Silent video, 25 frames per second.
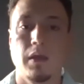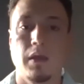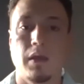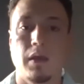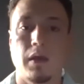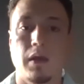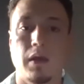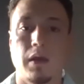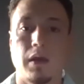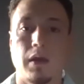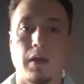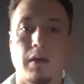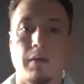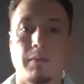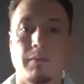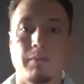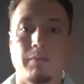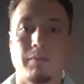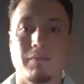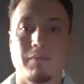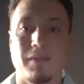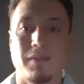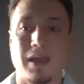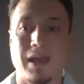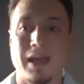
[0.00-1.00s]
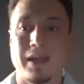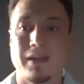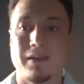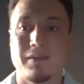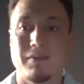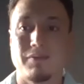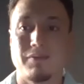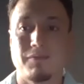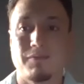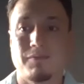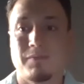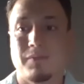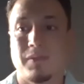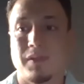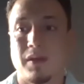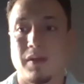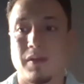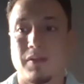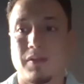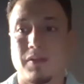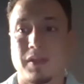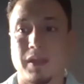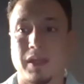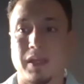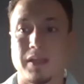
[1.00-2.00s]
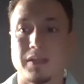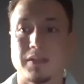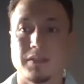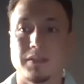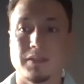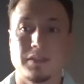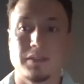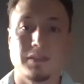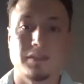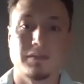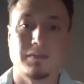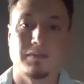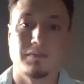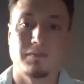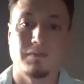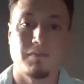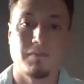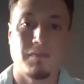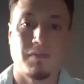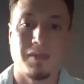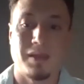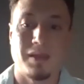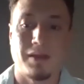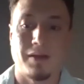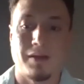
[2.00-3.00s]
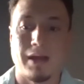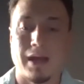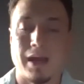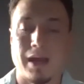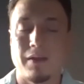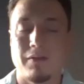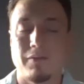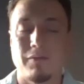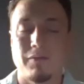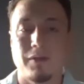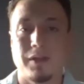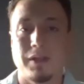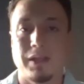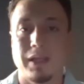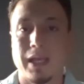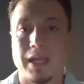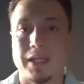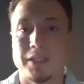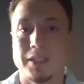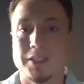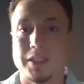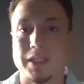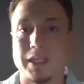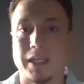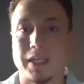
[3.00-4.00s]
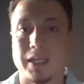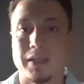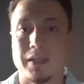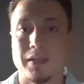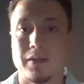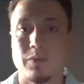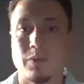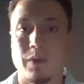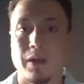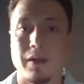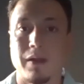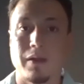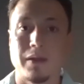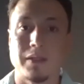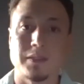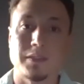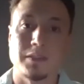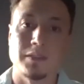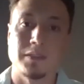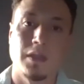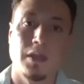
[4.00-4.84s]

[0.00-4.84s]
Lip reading: And the other thing is, they're not really educated, whereas